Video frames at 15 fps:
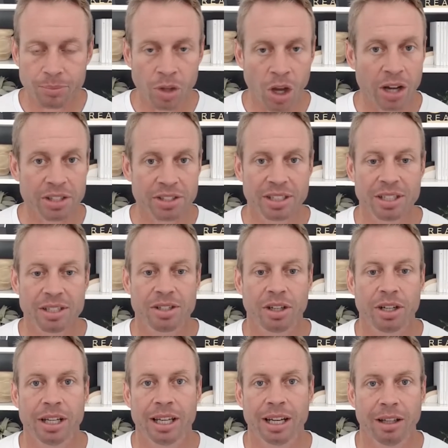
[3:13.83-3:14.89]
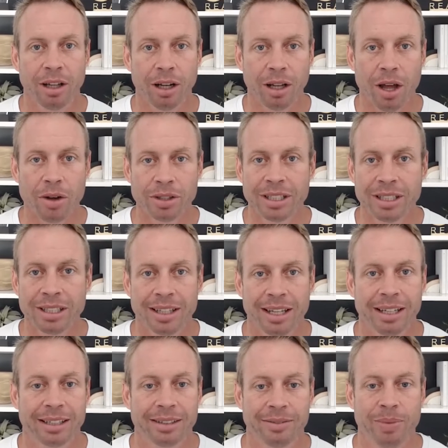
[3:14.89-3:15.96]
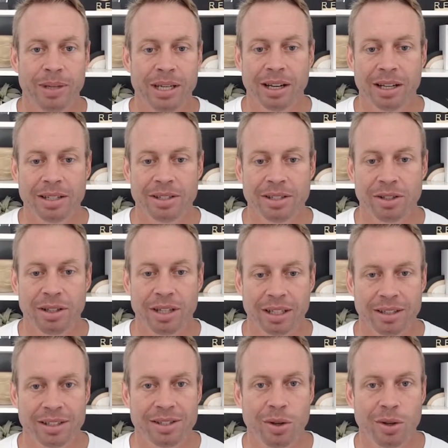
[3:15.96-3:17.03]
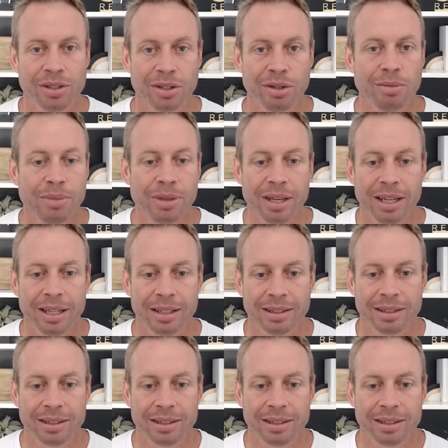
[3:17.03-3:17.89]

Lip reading: honestly just started to get a little lonely, like being on Zoom, like this whole Zoom thing.